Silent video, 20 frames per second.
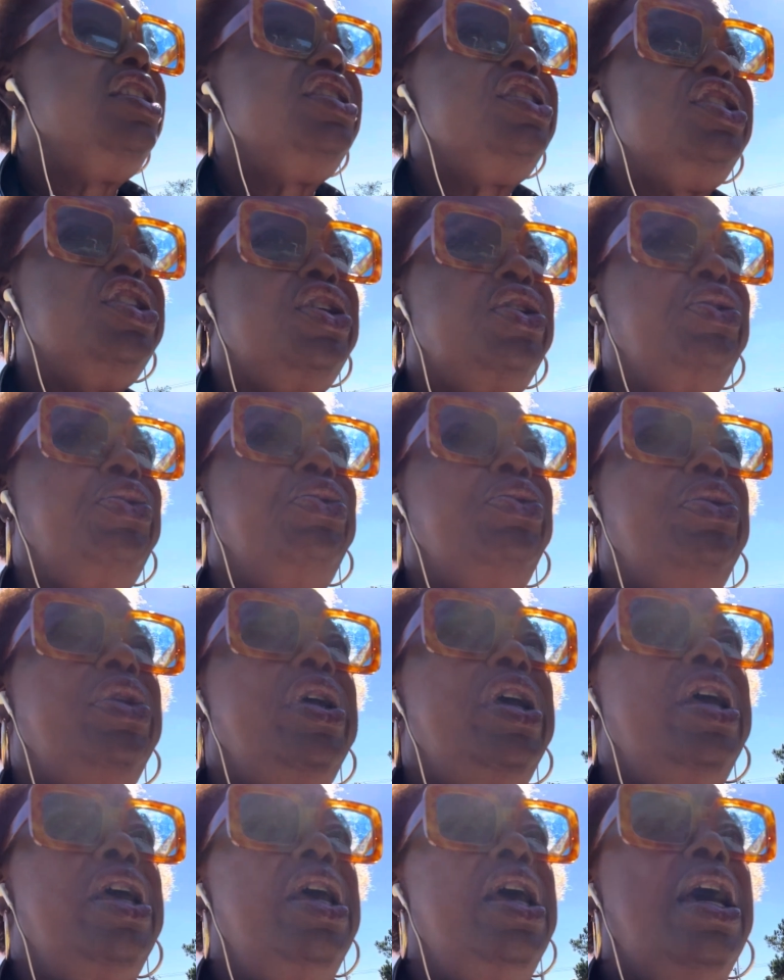So
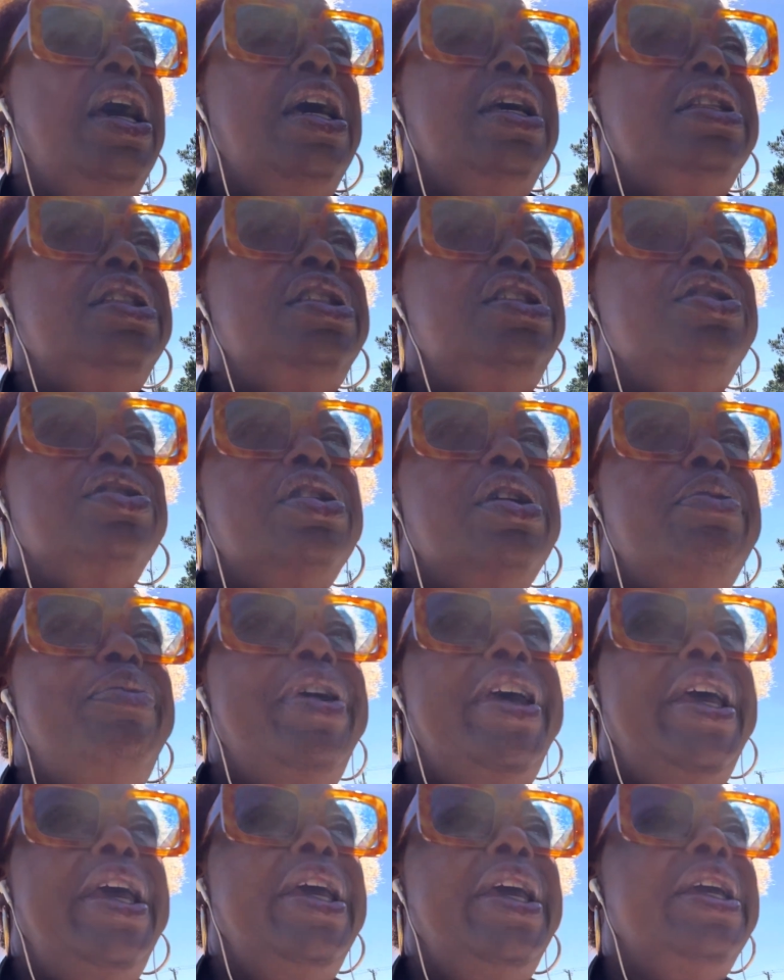I took her
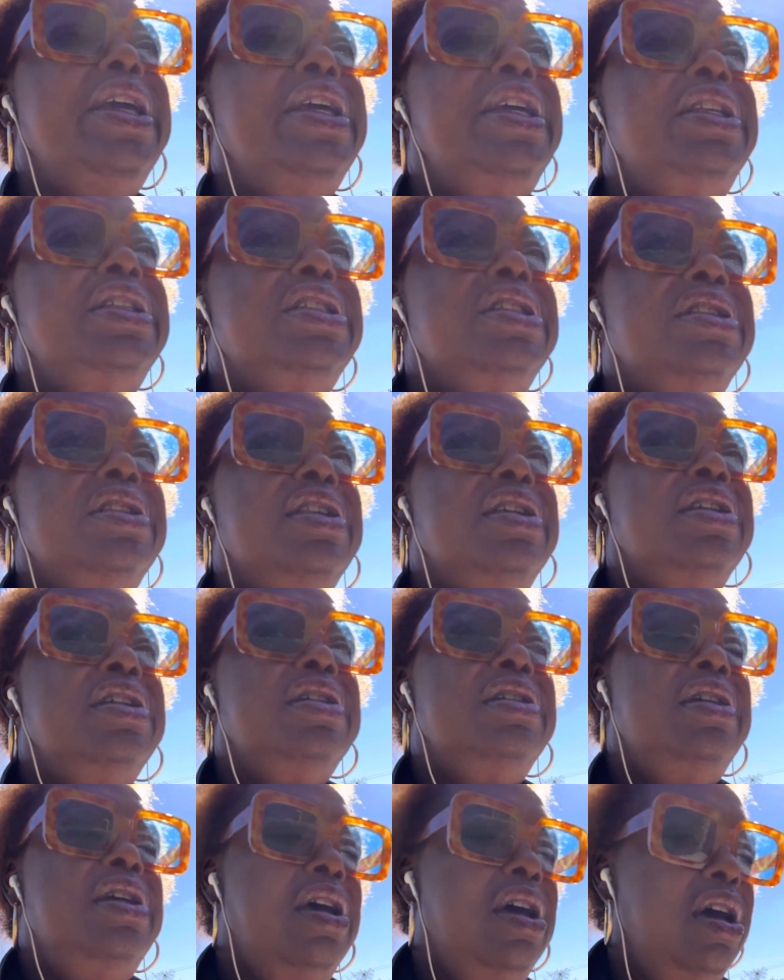back into the
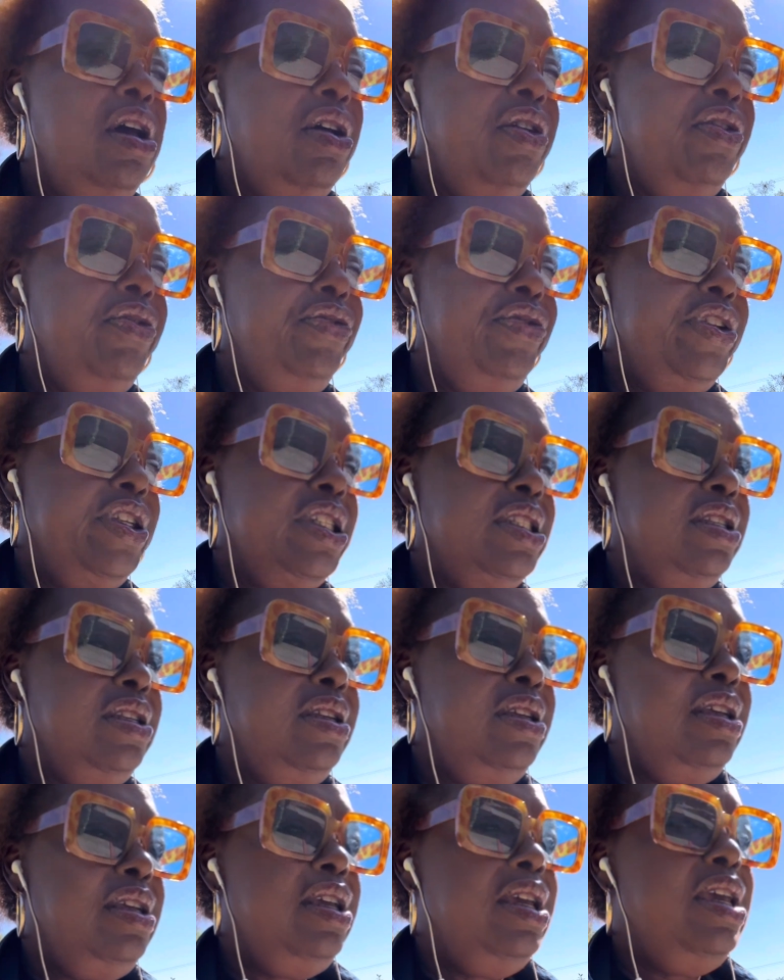office
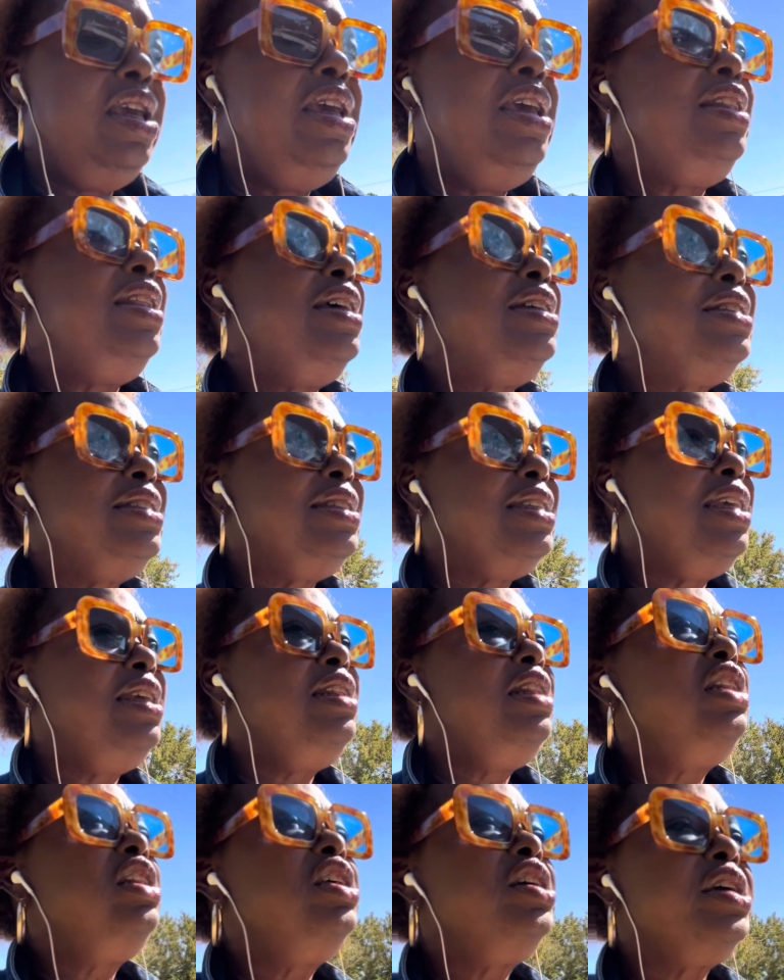and I say,
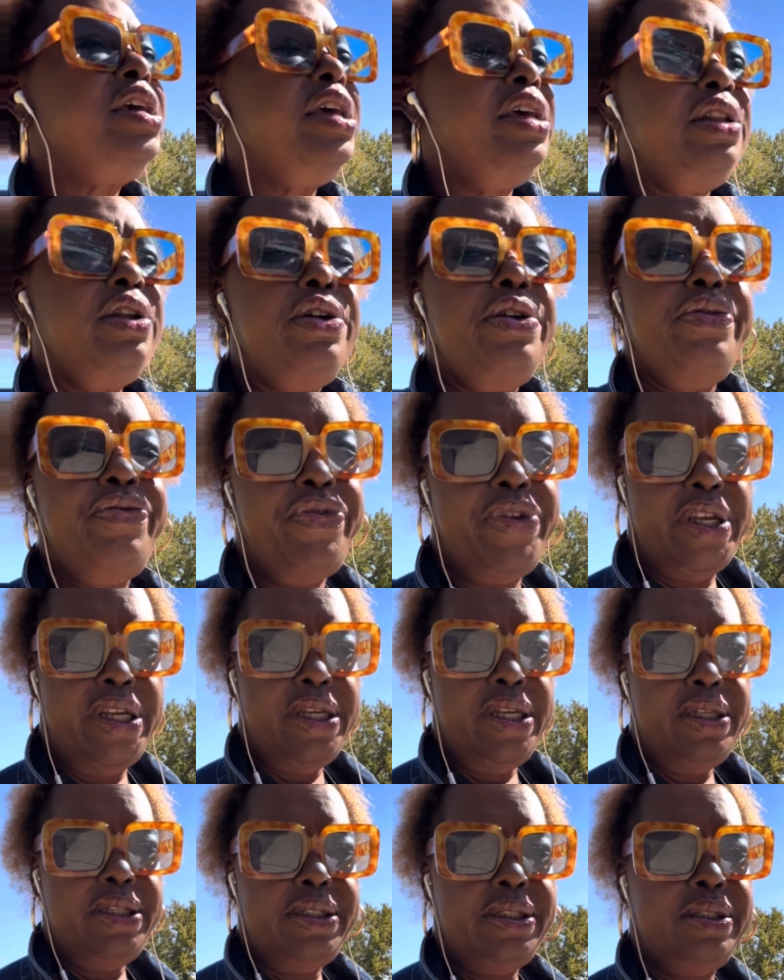look at her
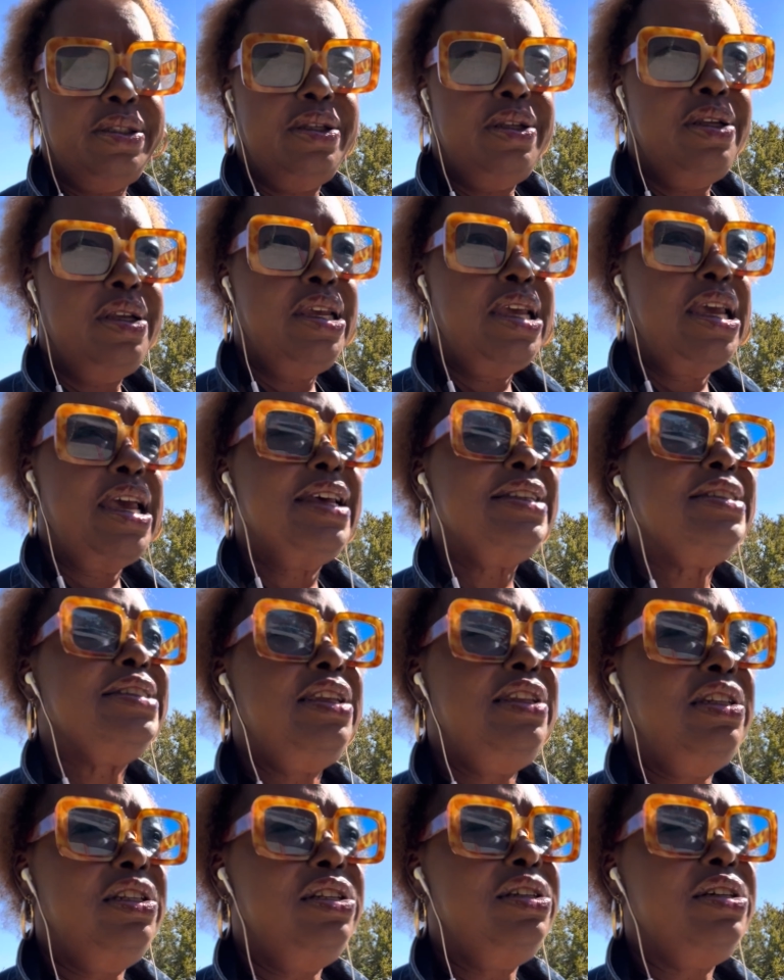face. I say,
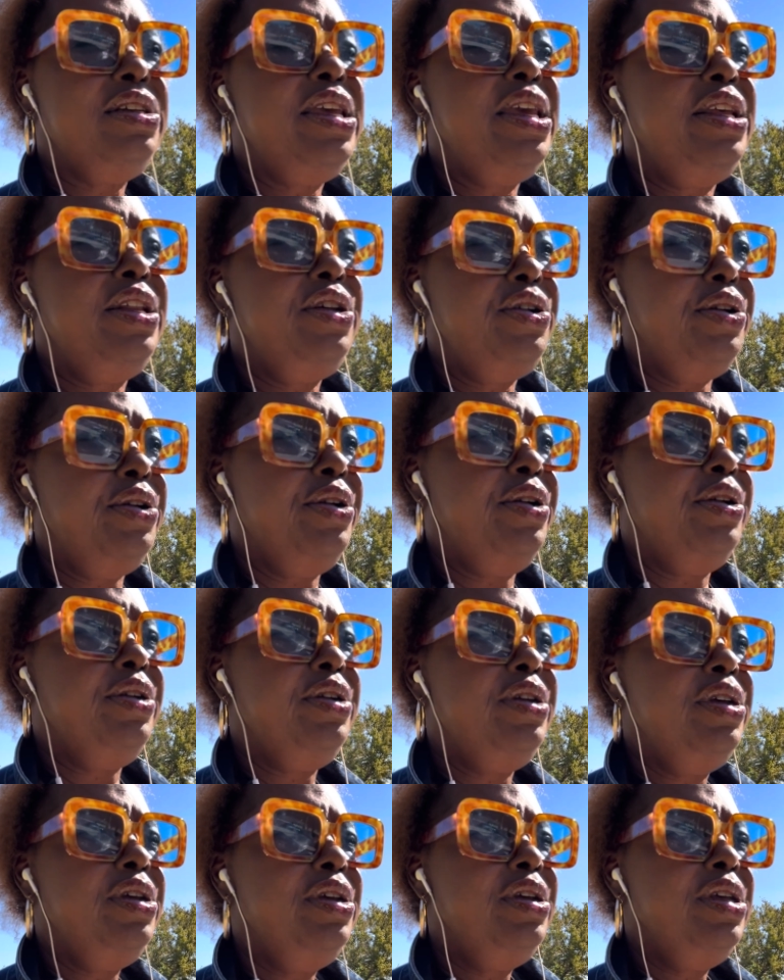look at her.
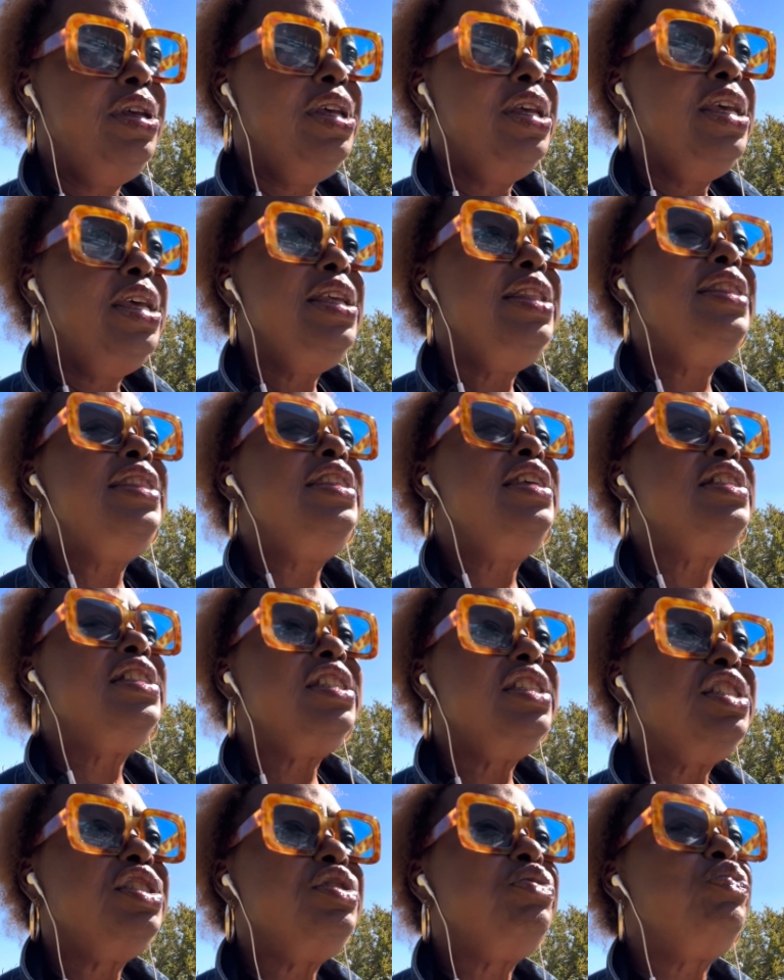This
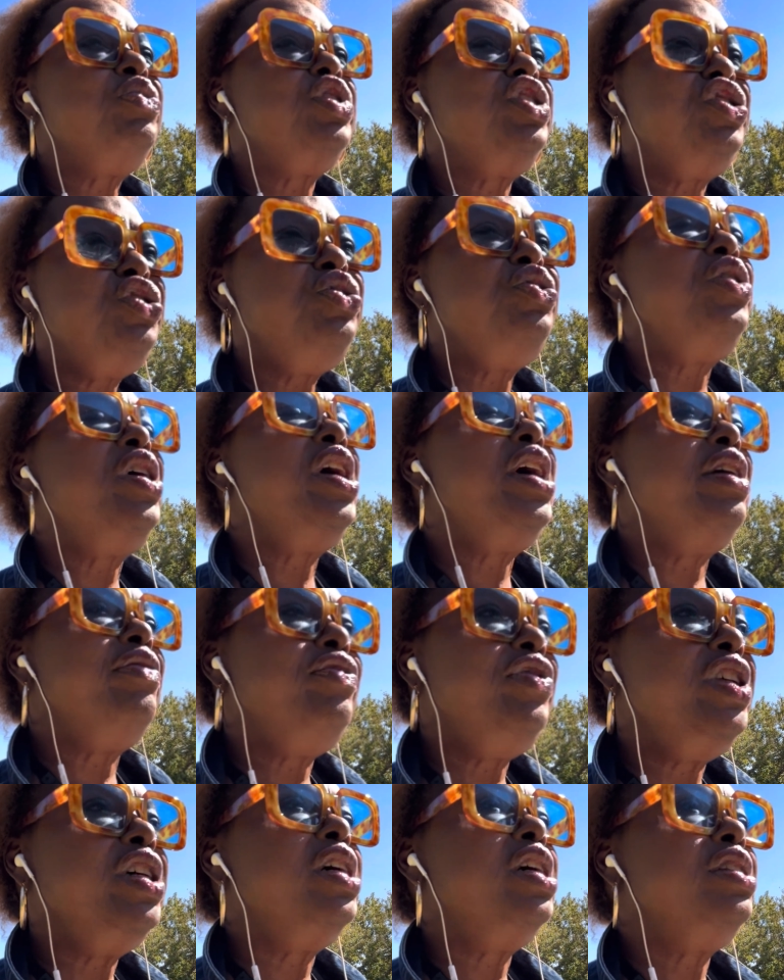is what you have
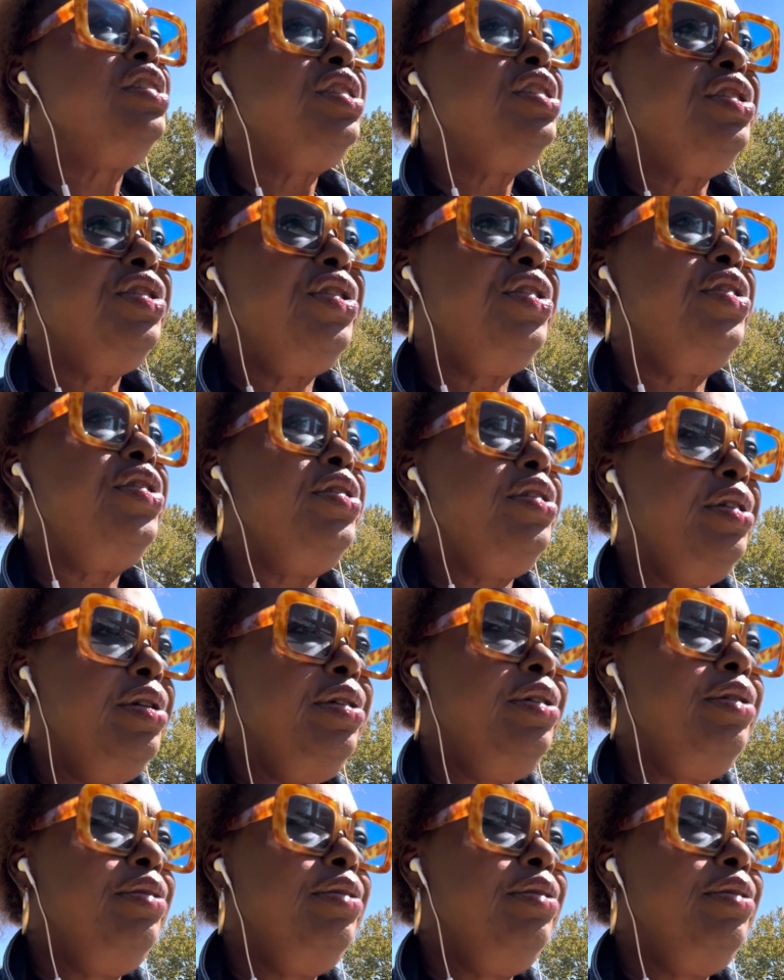done to her.